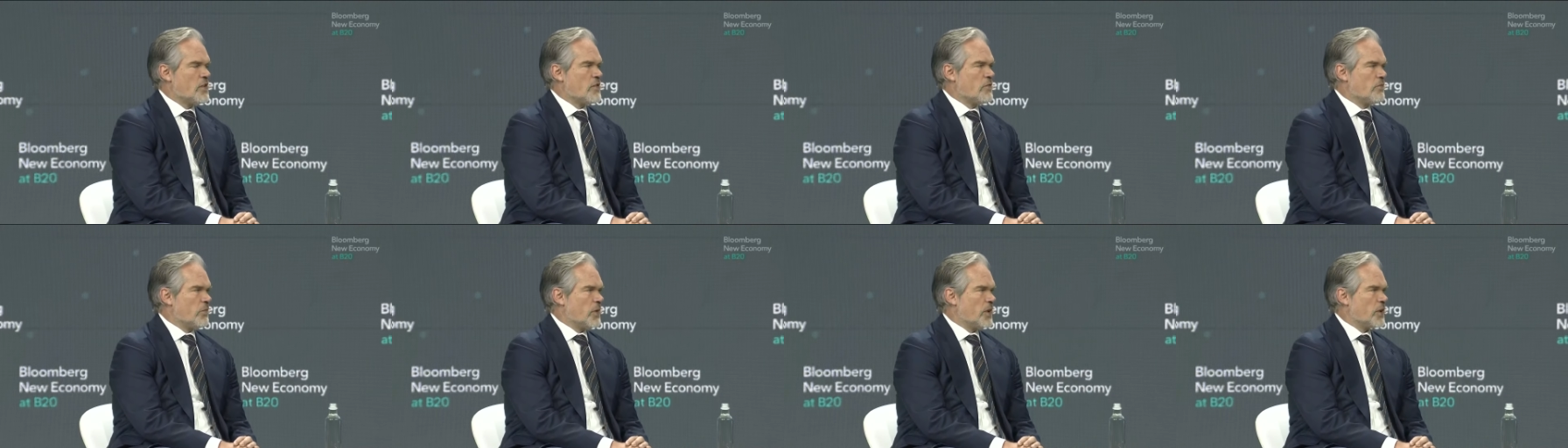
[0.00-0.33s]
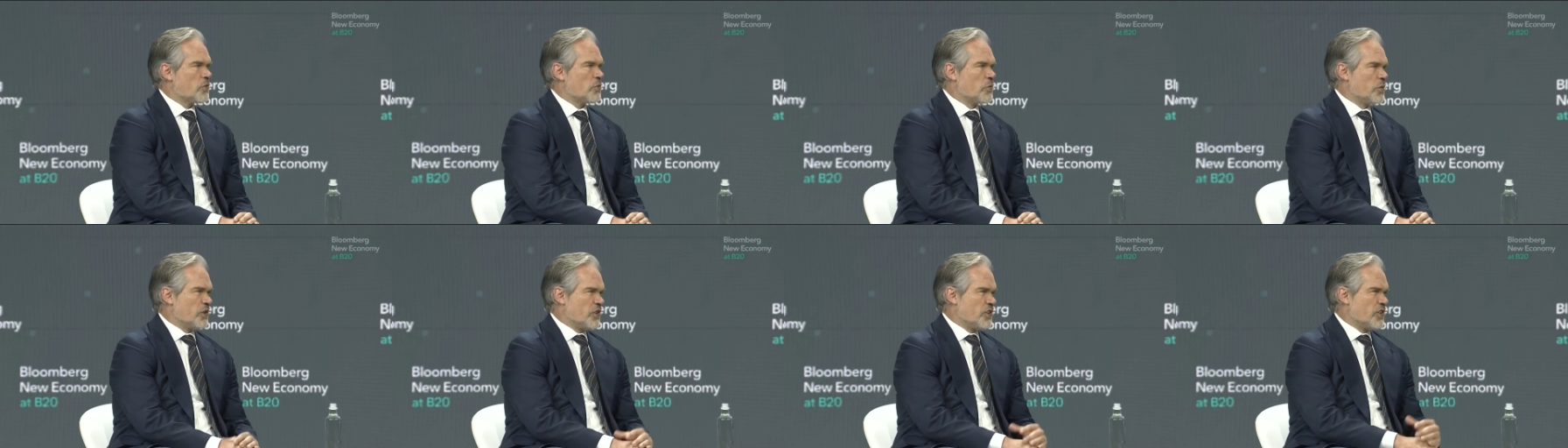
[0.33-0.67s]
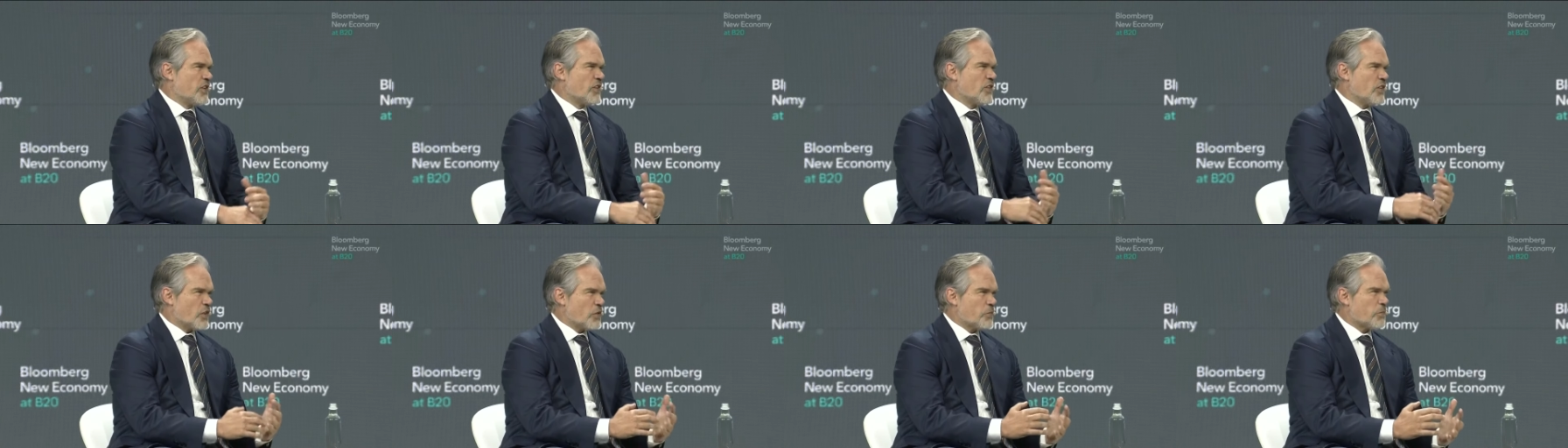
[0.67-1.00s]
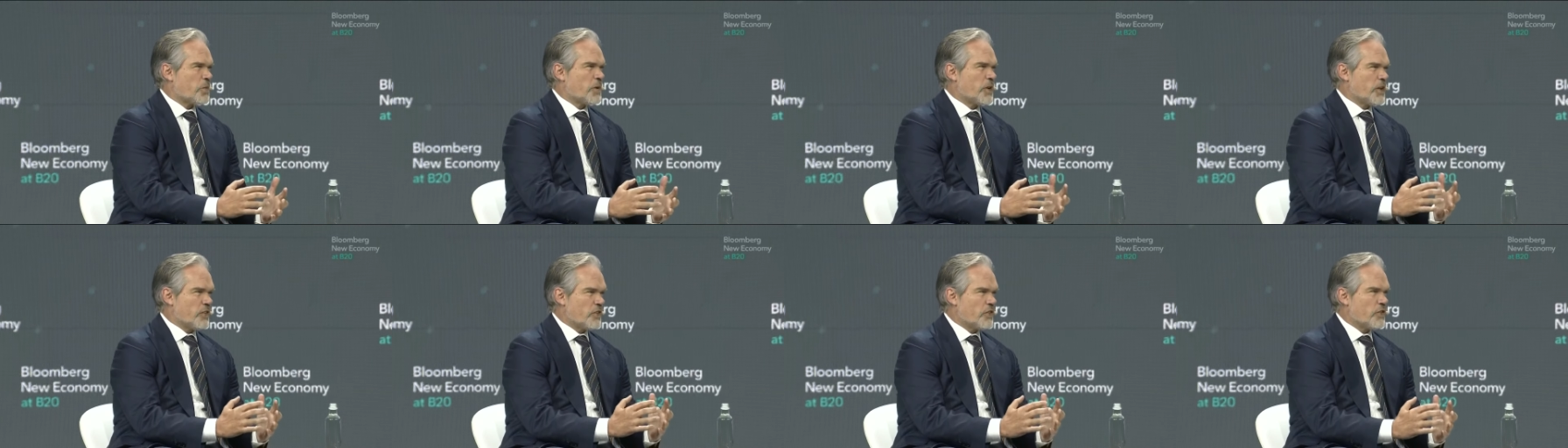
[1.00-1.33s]
but we did not
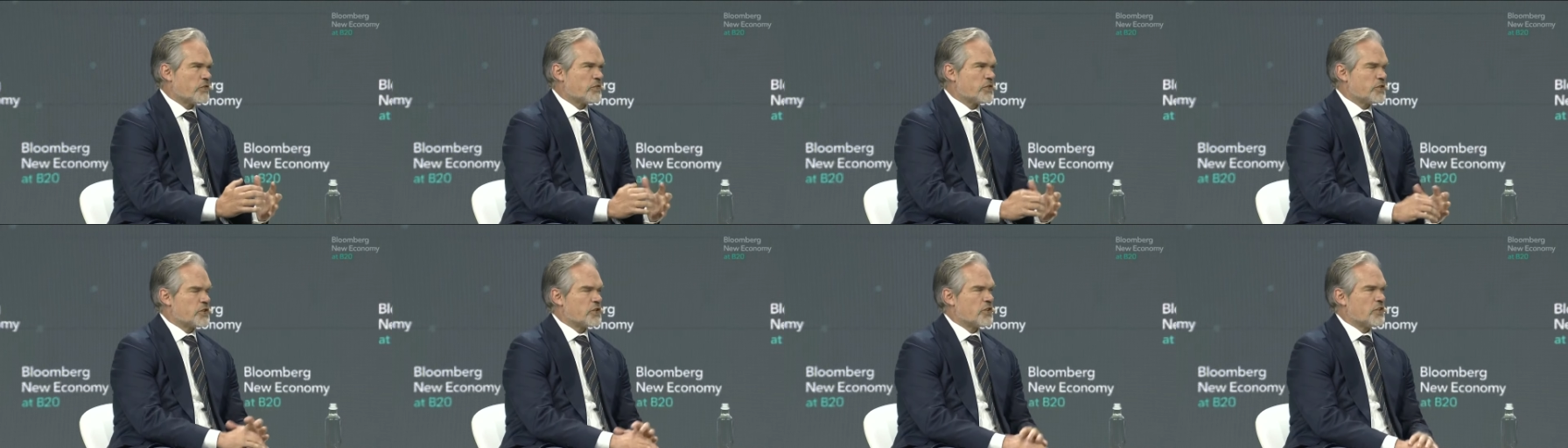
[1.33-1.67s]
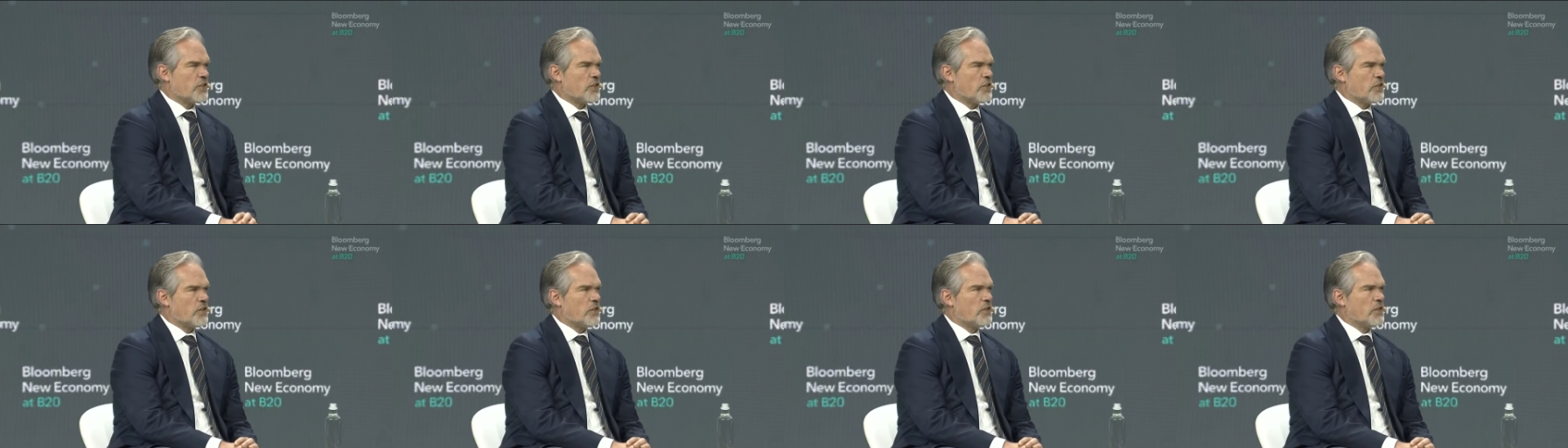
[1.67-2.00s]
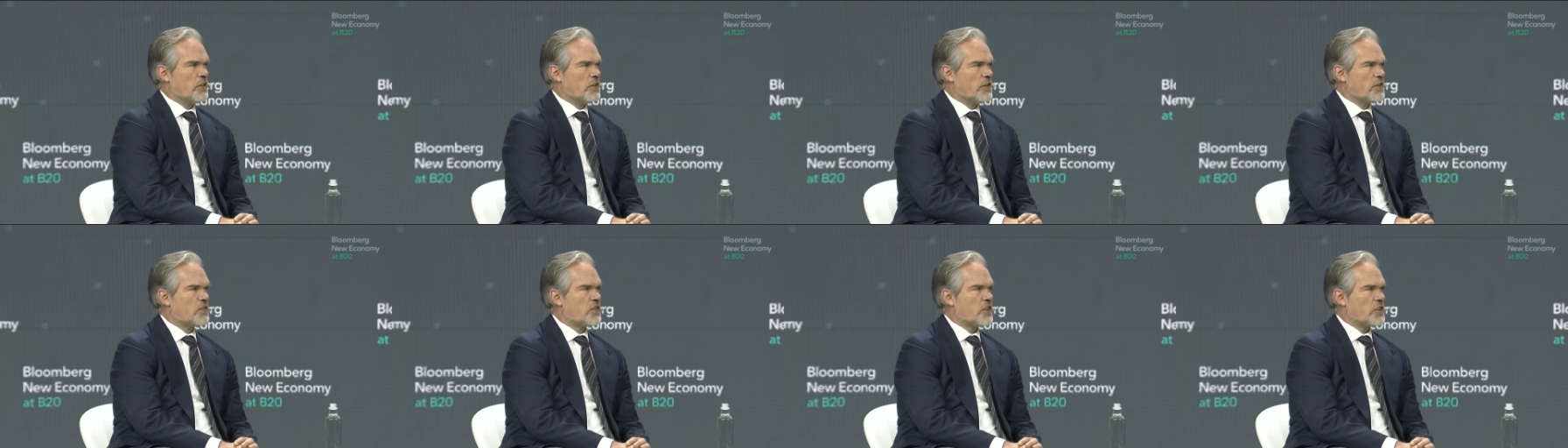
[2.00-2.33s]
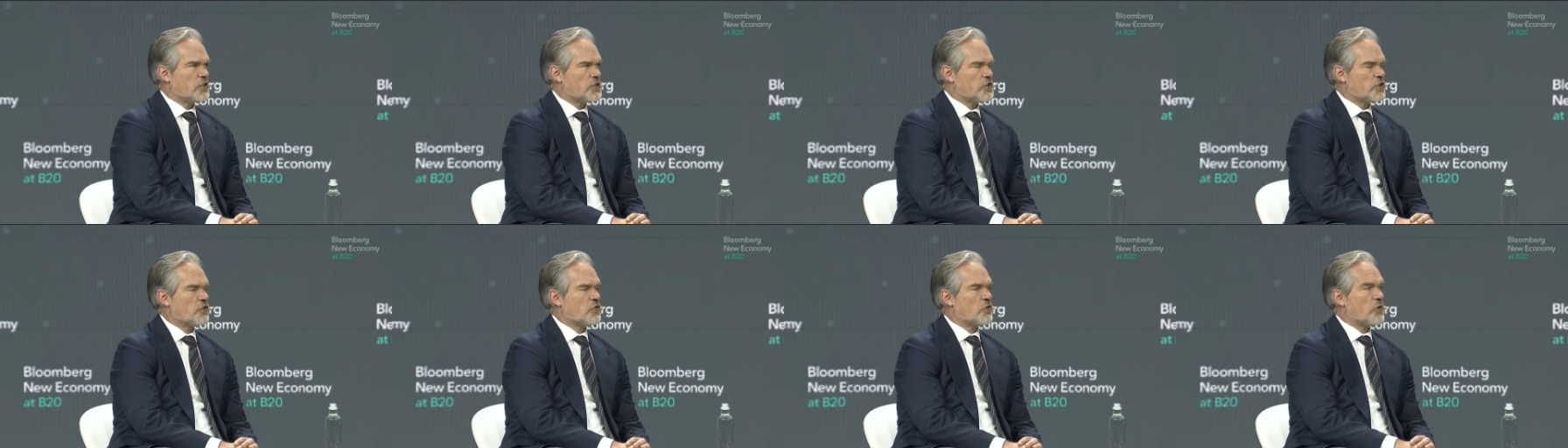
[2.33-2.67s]
pay sufficient
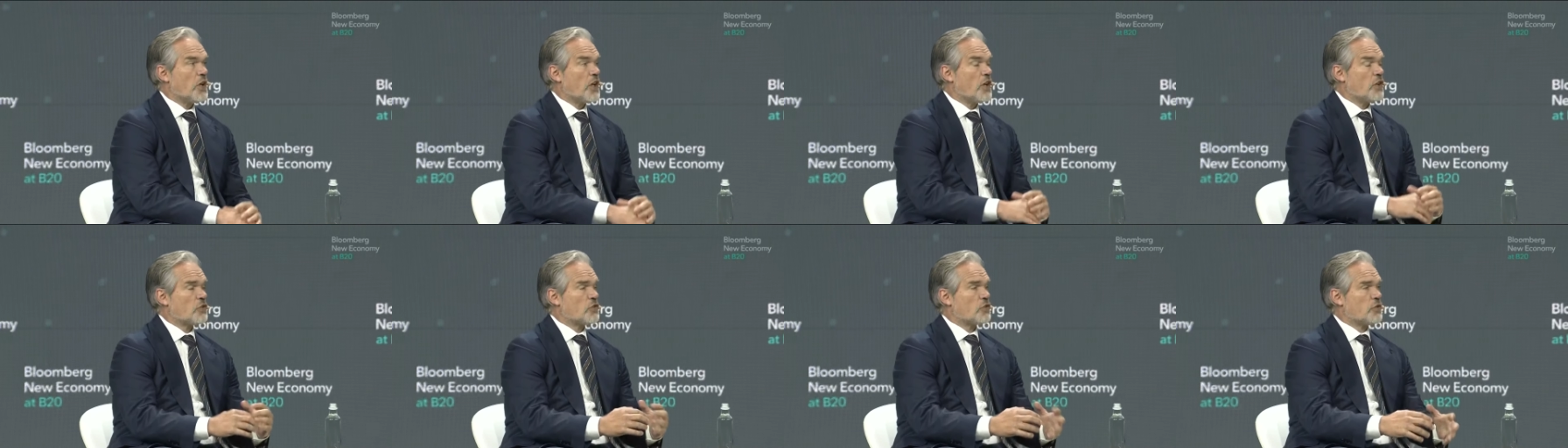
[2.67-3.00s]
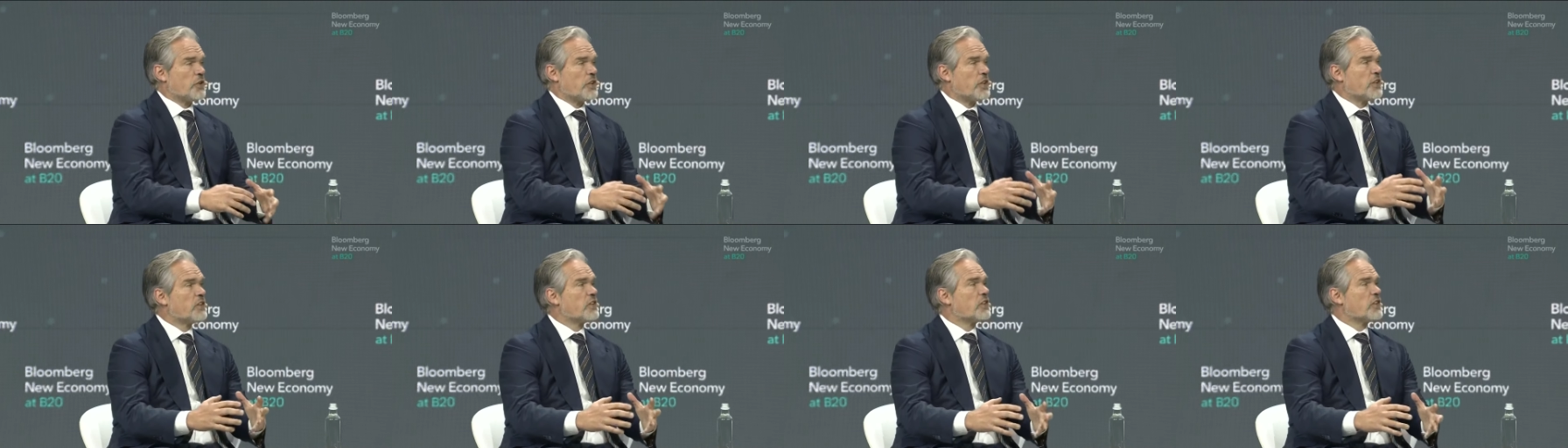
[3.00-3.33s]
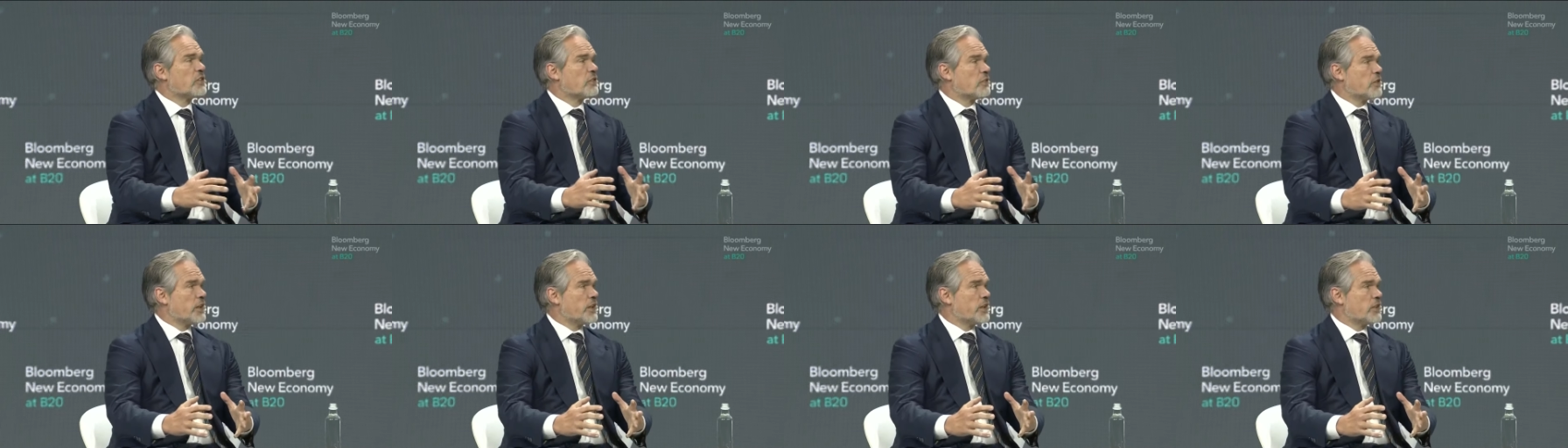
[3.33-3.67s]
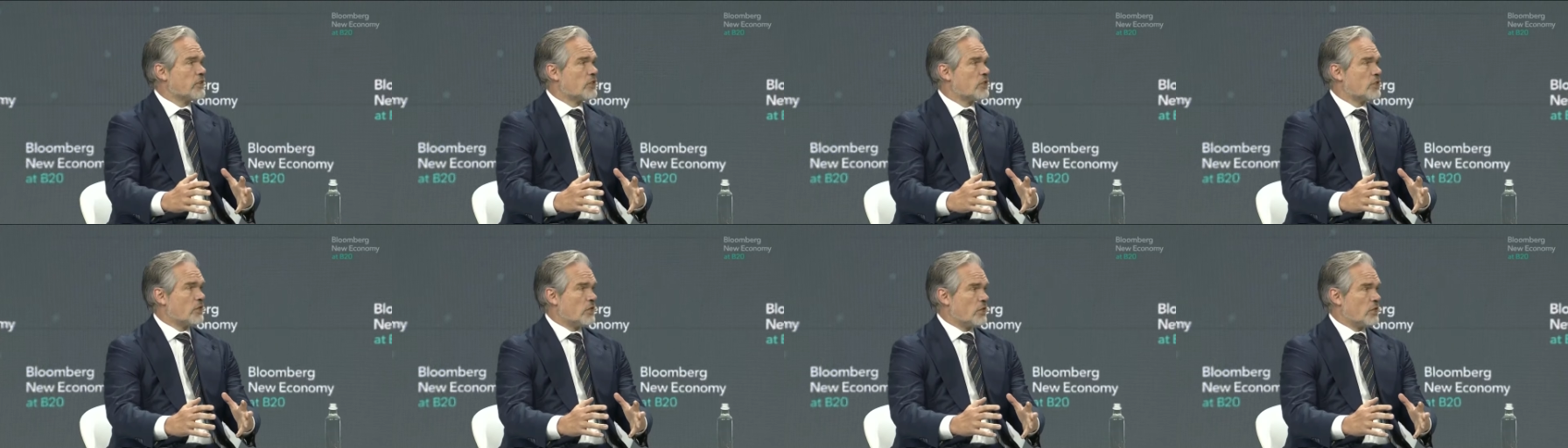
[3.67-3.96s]
attention to how to integrate